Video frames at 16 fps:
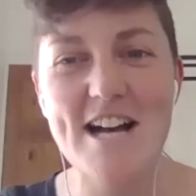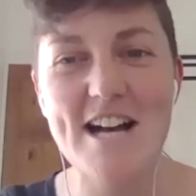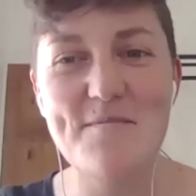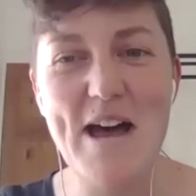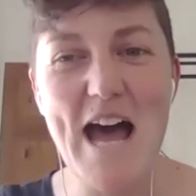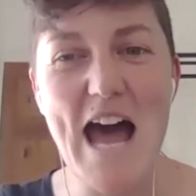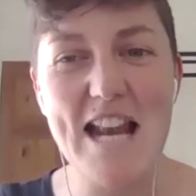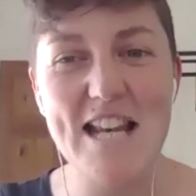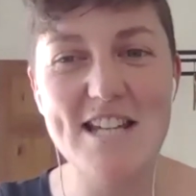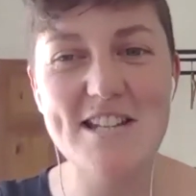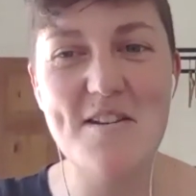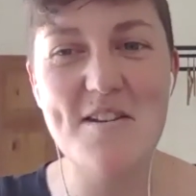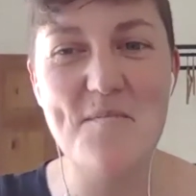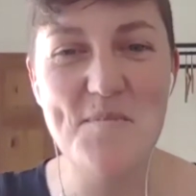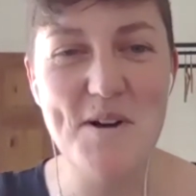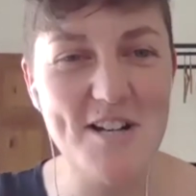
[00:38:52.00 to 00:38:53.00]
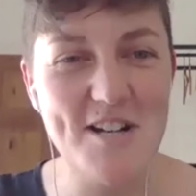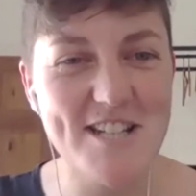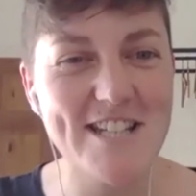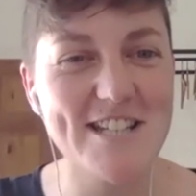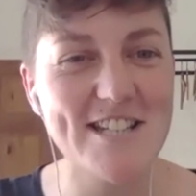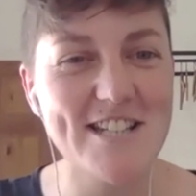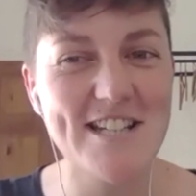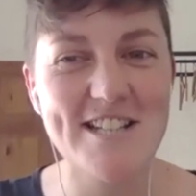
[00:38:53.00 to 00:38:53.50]
Alan,
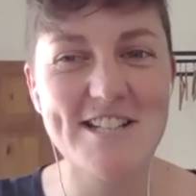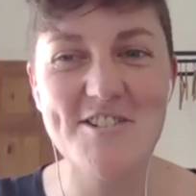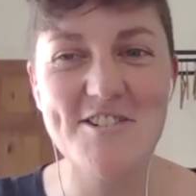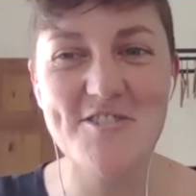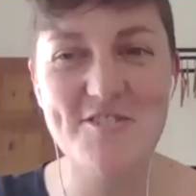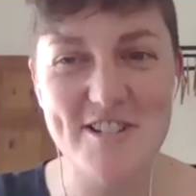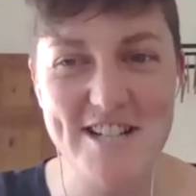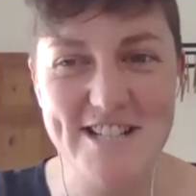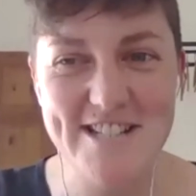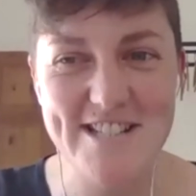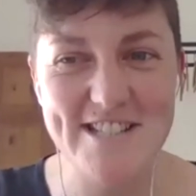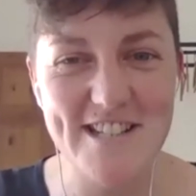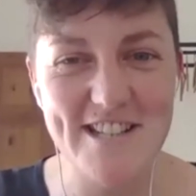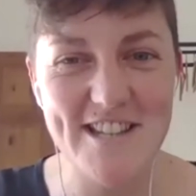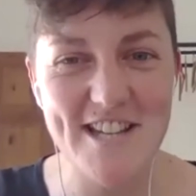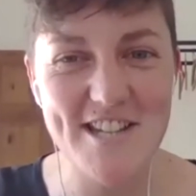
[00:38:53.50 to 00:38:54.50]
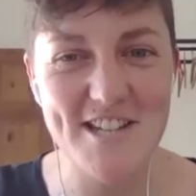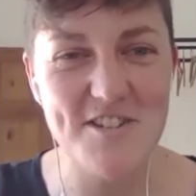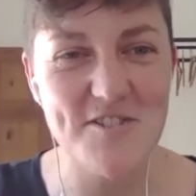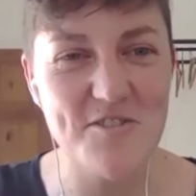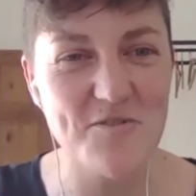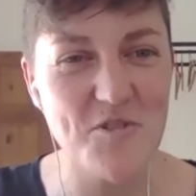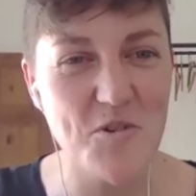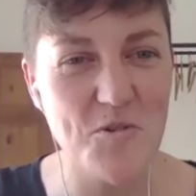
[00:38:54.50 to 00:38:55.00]
Margit and Chris, thank
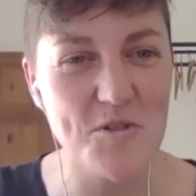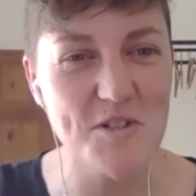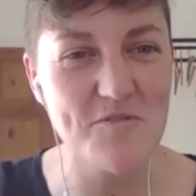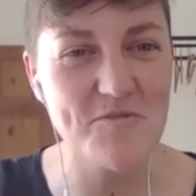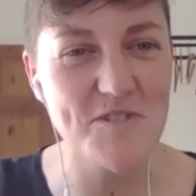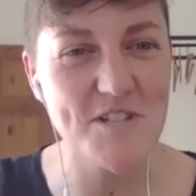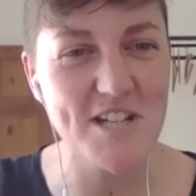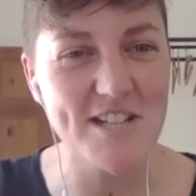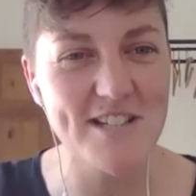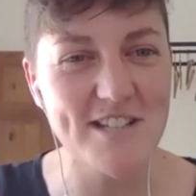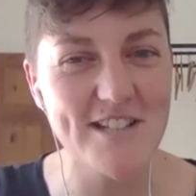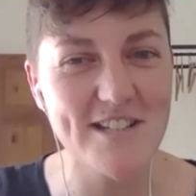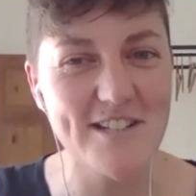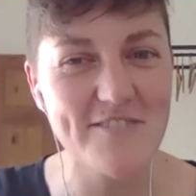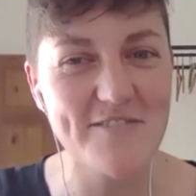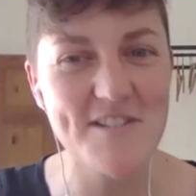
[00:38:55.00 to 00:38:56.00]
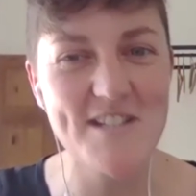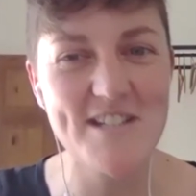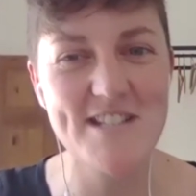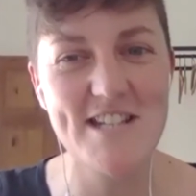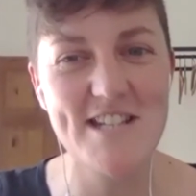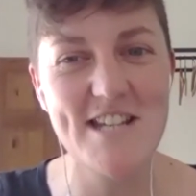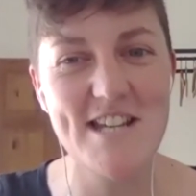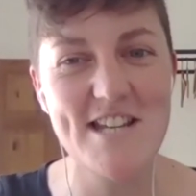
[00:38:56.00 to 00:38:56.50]
you for all you've done for the
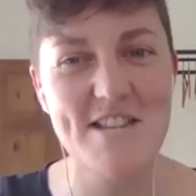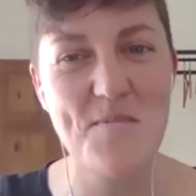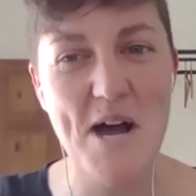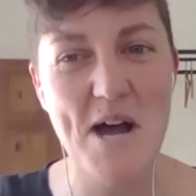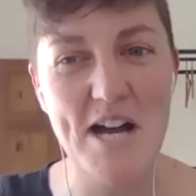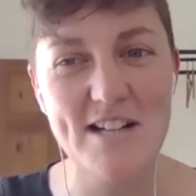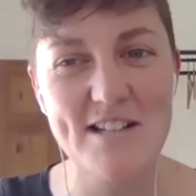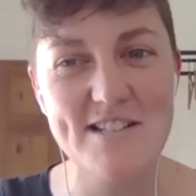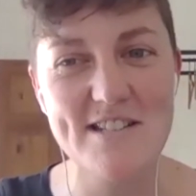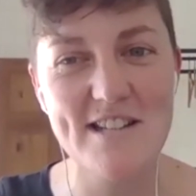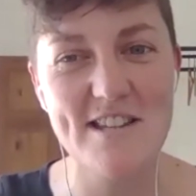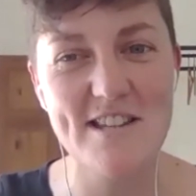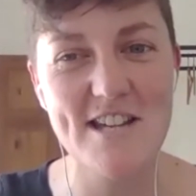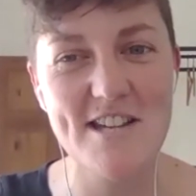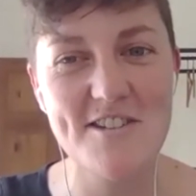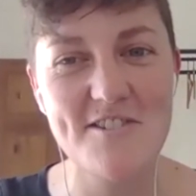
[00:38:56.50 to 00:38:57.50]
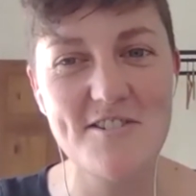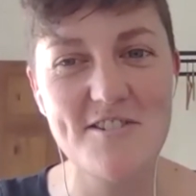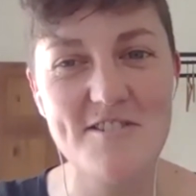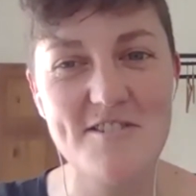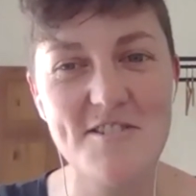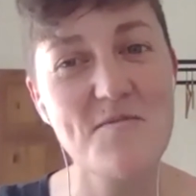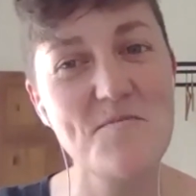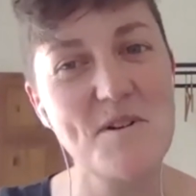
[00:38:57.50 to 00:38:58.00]
SIG in the past, and thank you
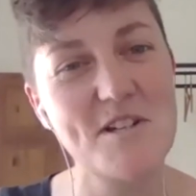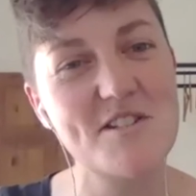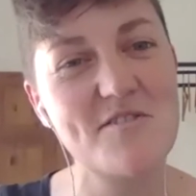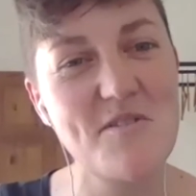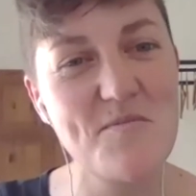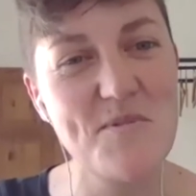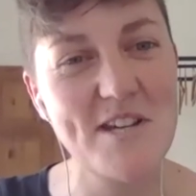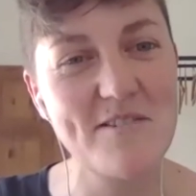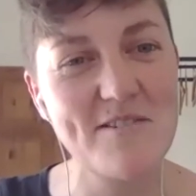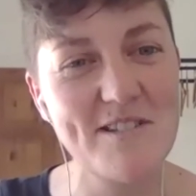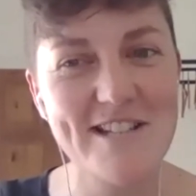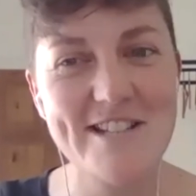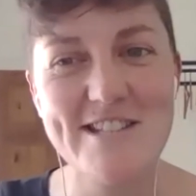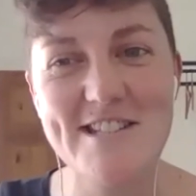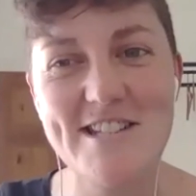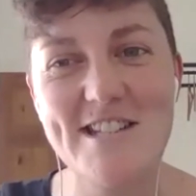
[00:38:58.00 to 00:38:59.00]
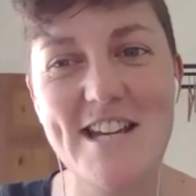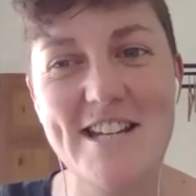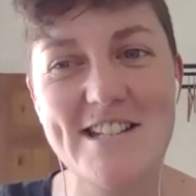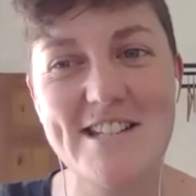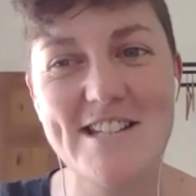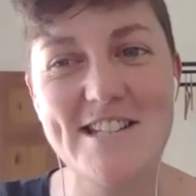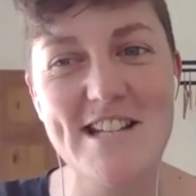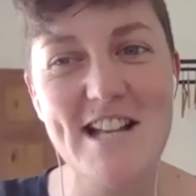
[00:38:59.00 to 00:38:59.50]
so much for being with us today
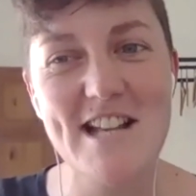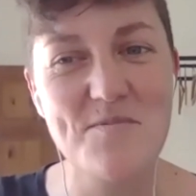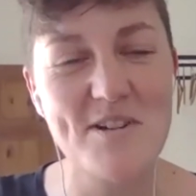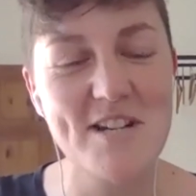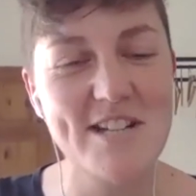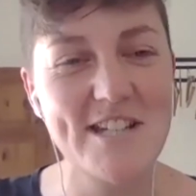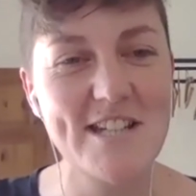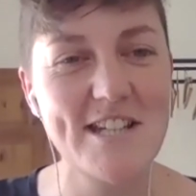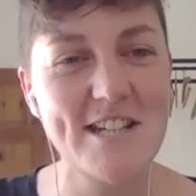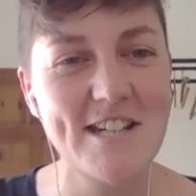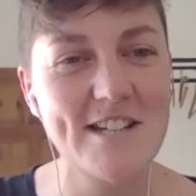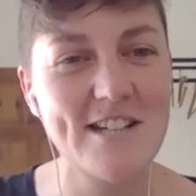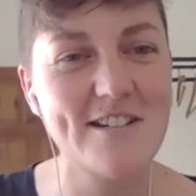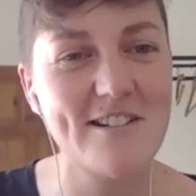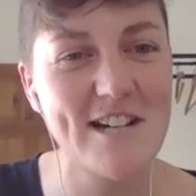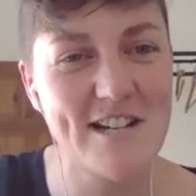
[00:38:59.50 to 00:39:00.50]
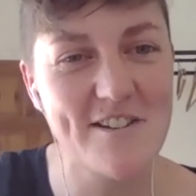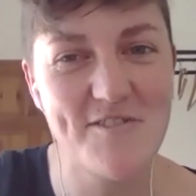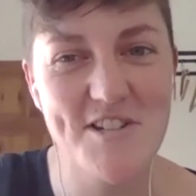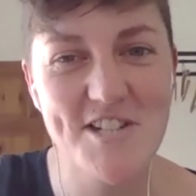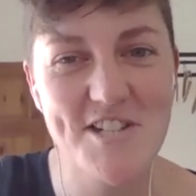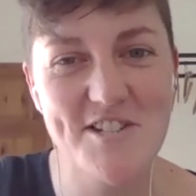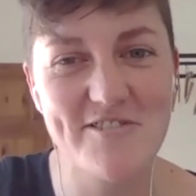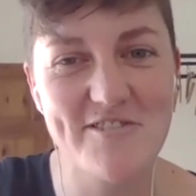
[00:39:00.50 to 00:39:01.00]
to celebrate here our
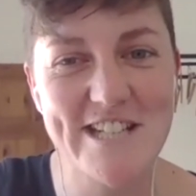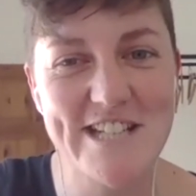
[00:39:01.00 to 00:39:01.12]
anniversary.